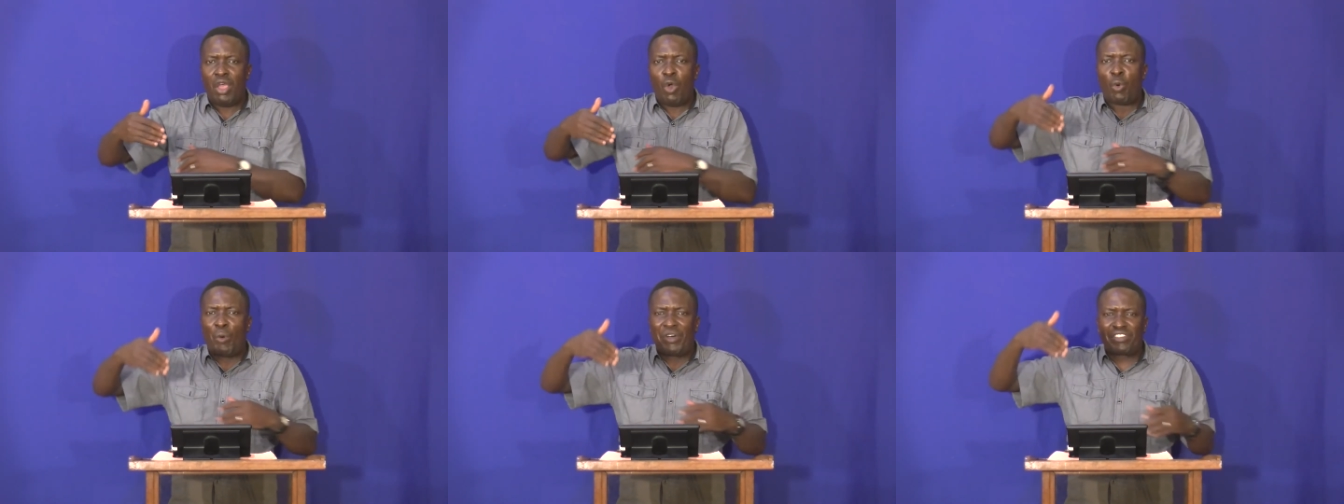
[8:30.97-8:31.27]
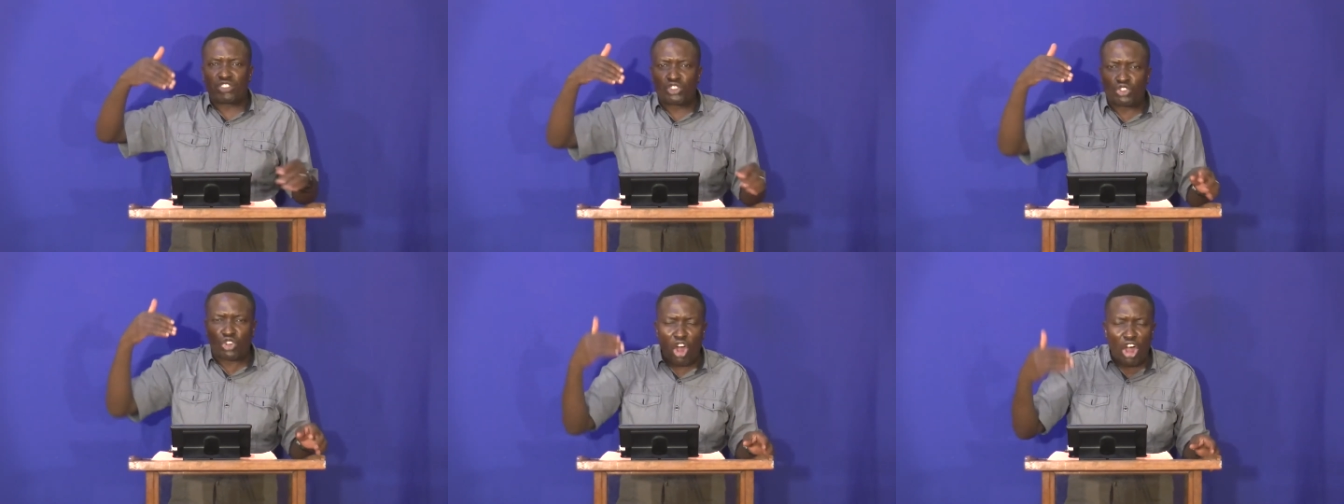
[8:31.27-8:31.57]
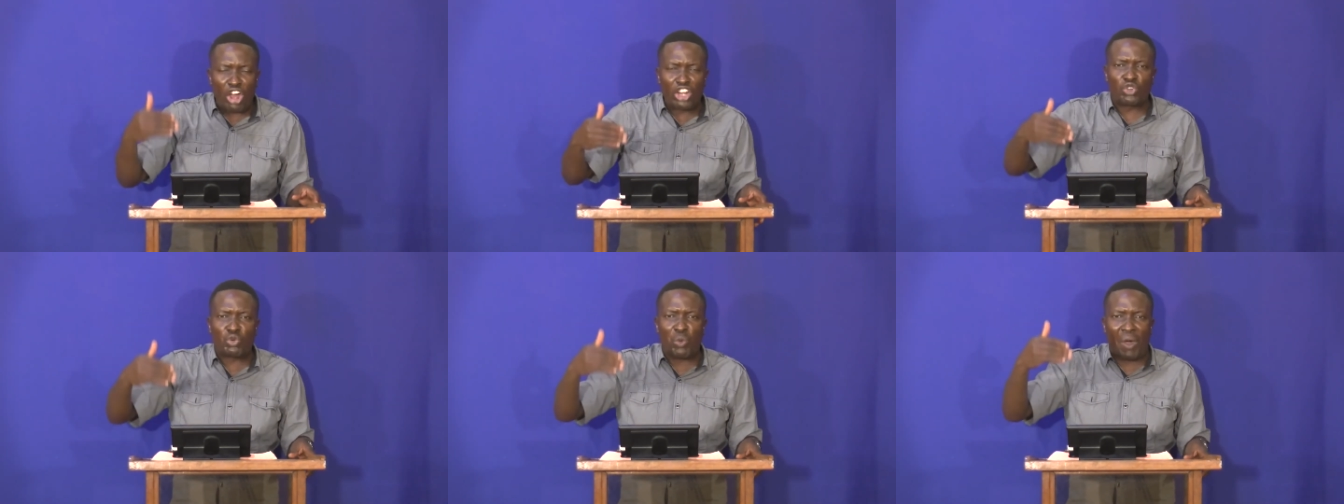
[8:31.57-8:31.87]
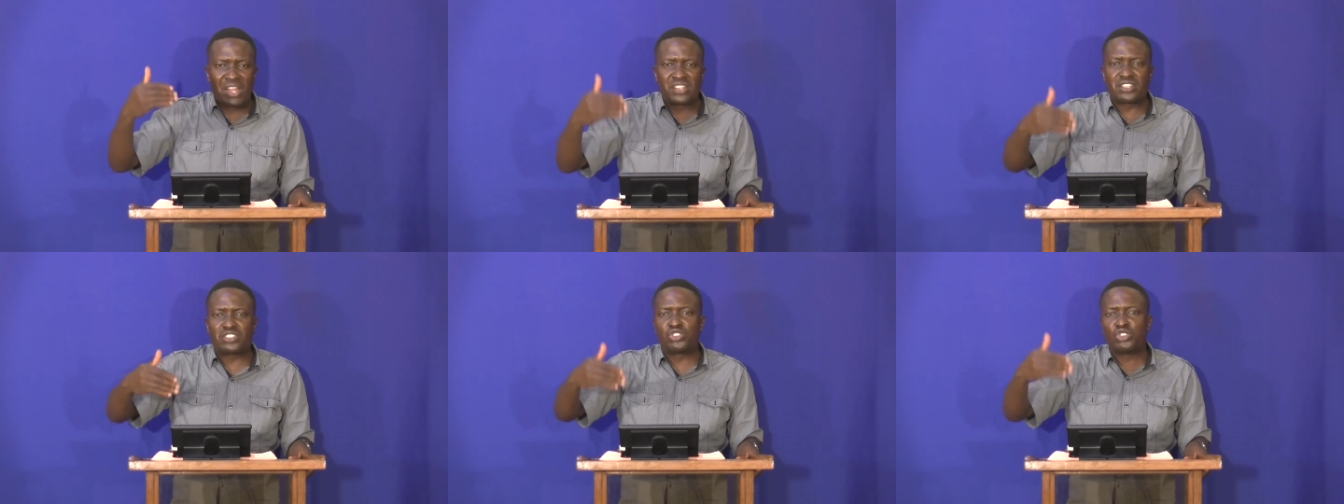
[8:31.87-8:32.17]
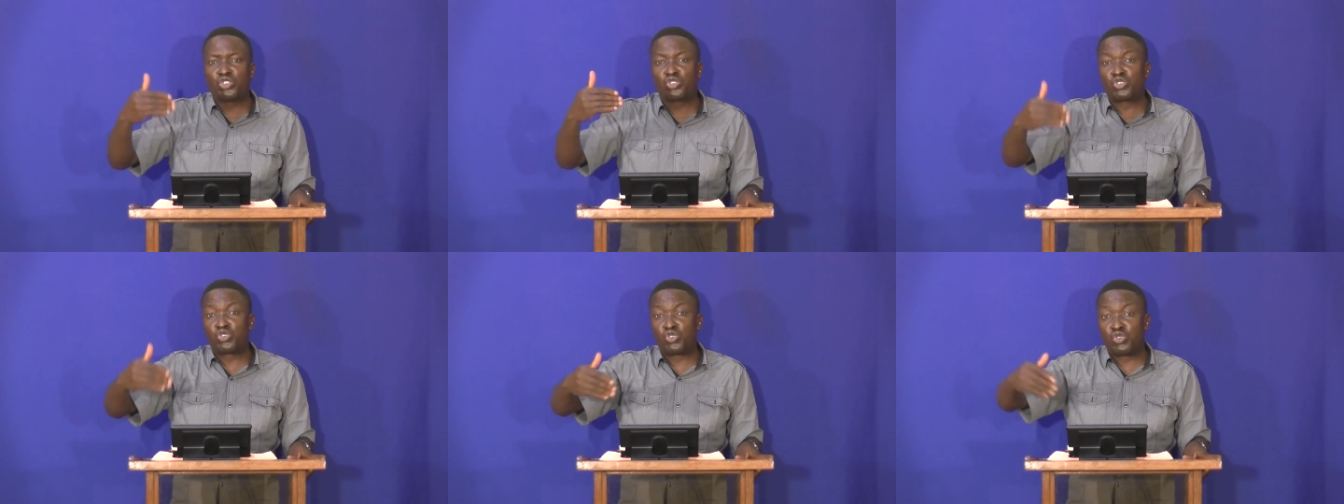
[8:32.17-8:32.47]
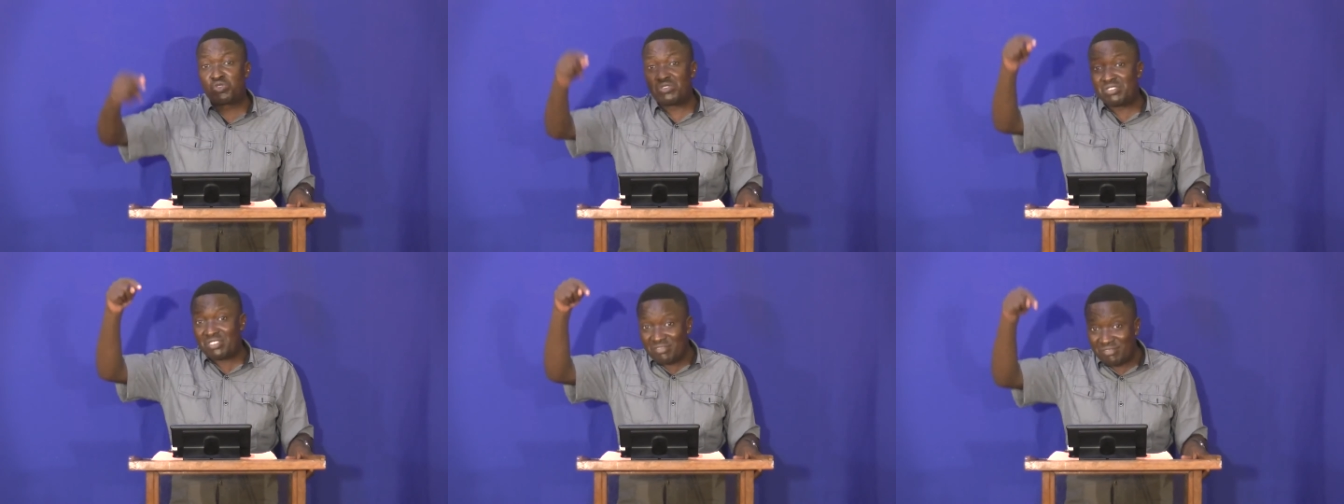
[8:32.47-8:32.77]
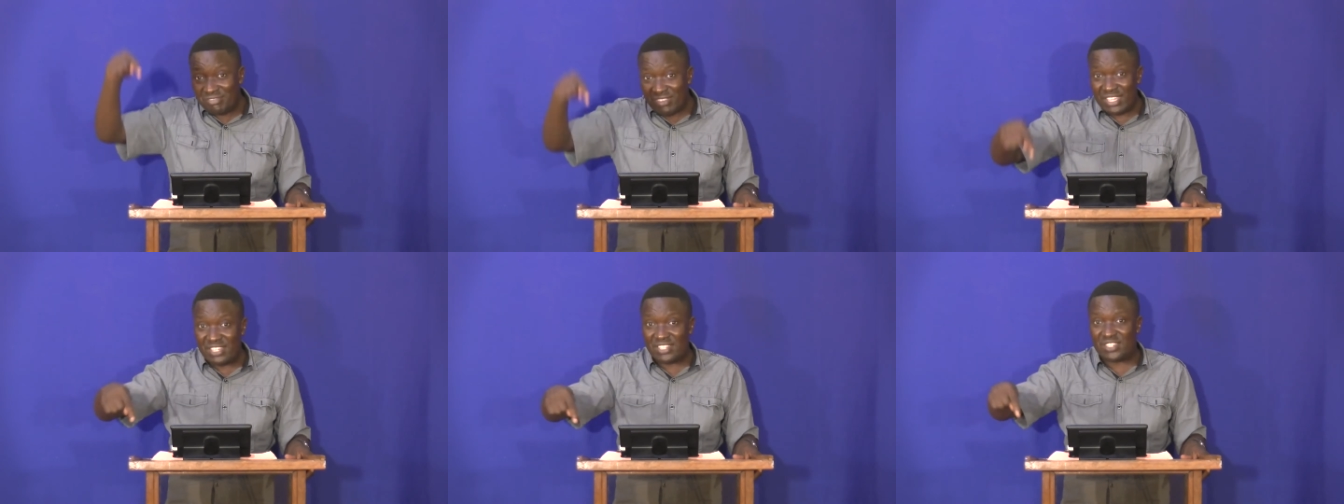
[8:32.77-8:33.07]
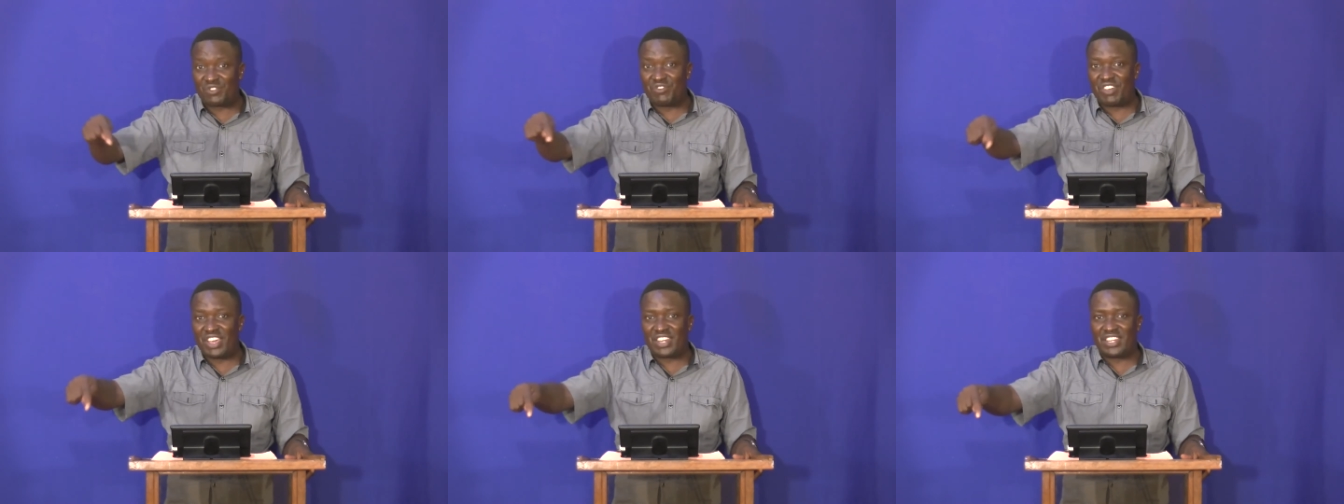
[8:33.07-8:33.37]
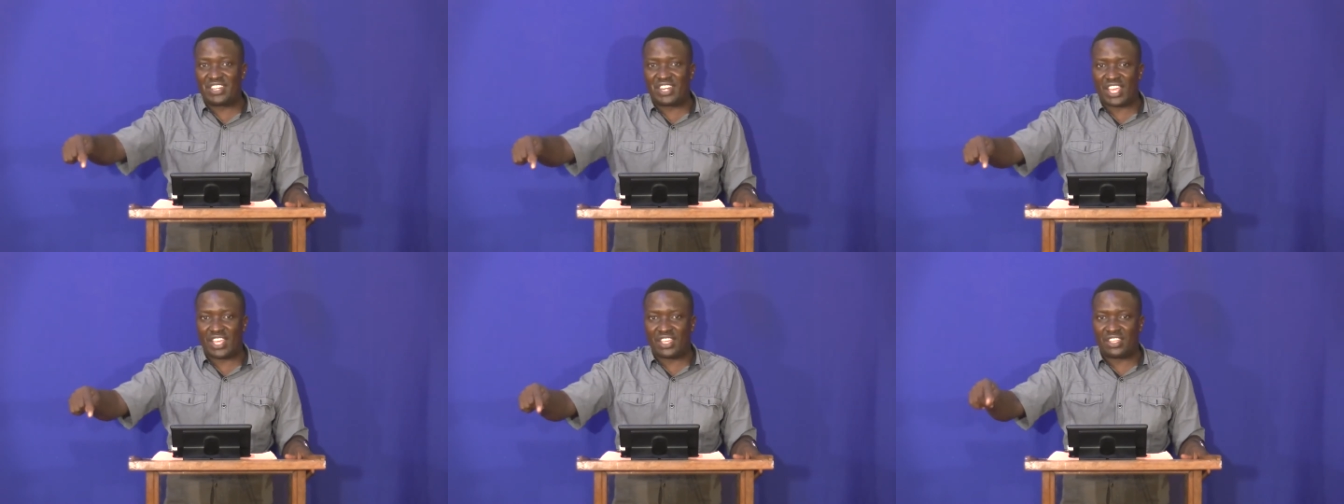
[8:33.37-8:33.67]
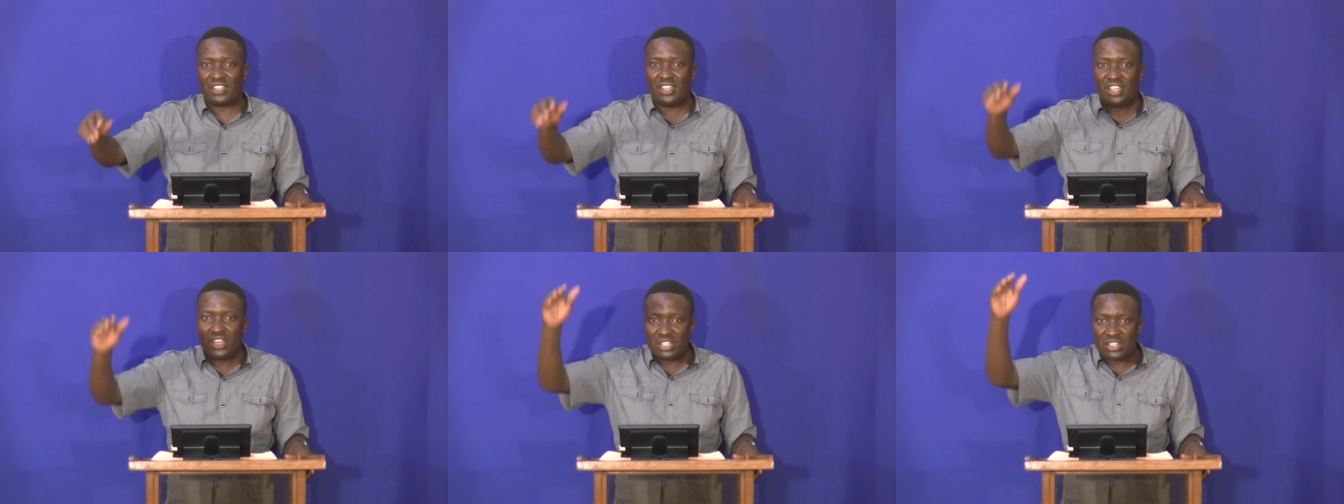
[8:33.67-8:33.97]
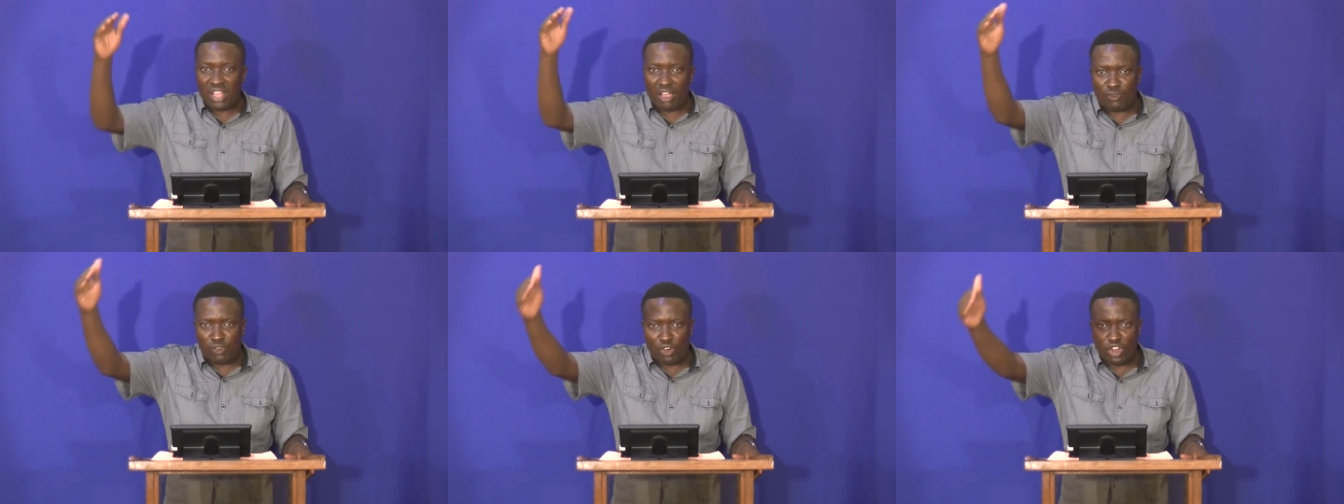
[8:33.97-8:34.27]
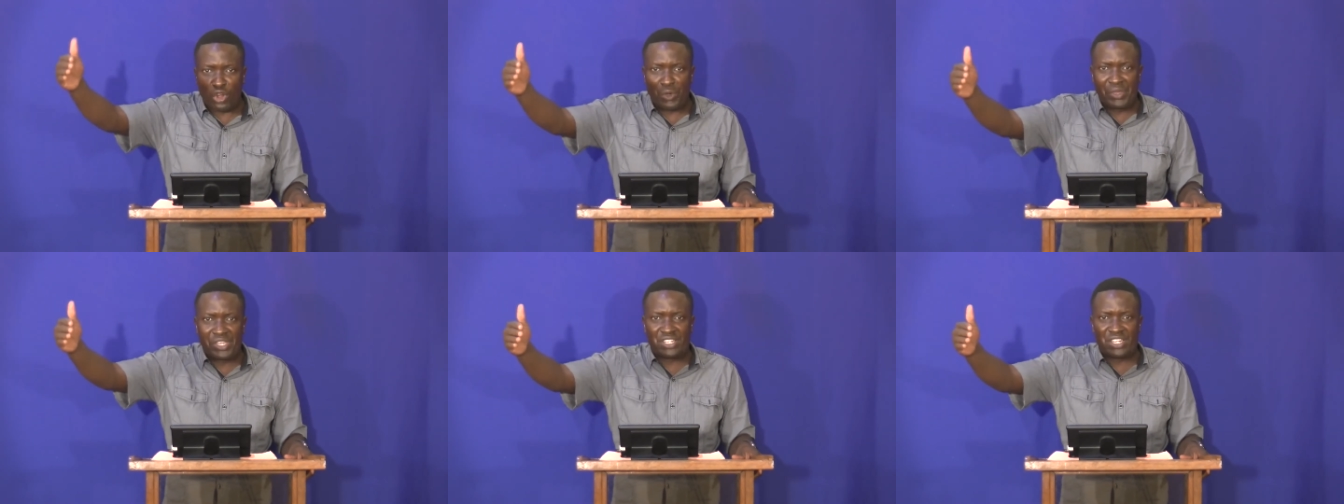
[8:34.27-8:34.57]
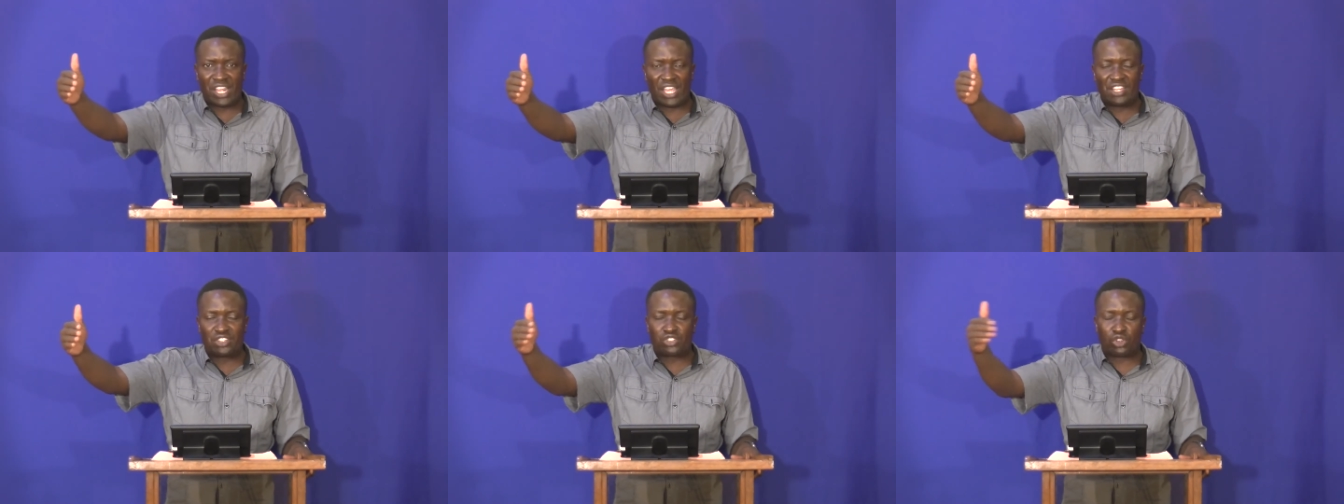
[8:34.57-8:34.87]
what God wants you to do this very day, the following day.